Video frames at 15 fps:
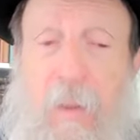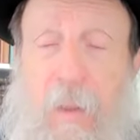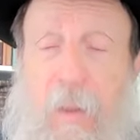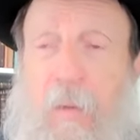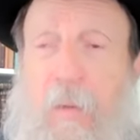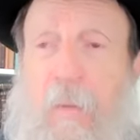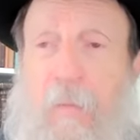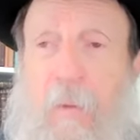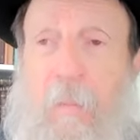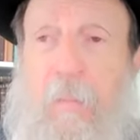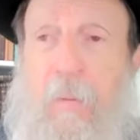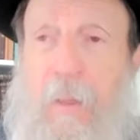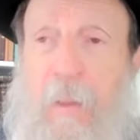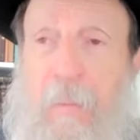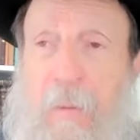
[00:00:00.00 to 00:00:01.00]
He'll give you a
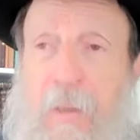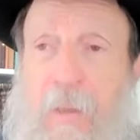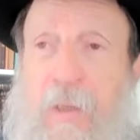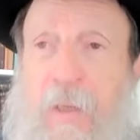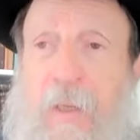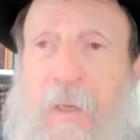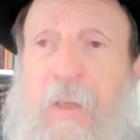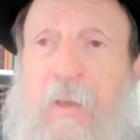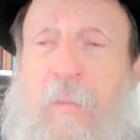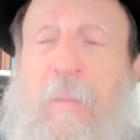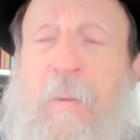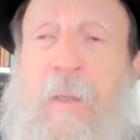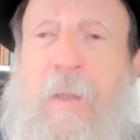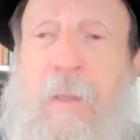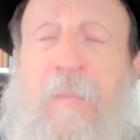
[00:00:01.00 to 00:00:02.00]
blessing, and it could
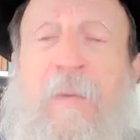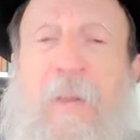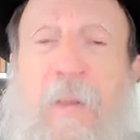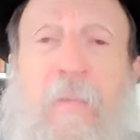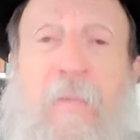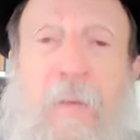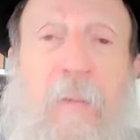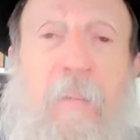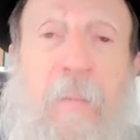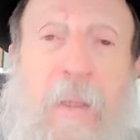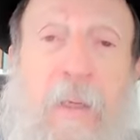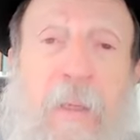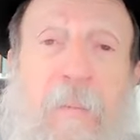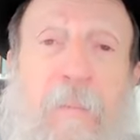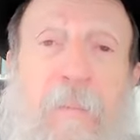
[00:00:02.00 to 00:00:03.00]
be he'll even give you the
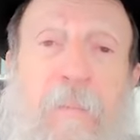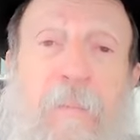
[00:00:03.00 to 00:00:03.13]
money.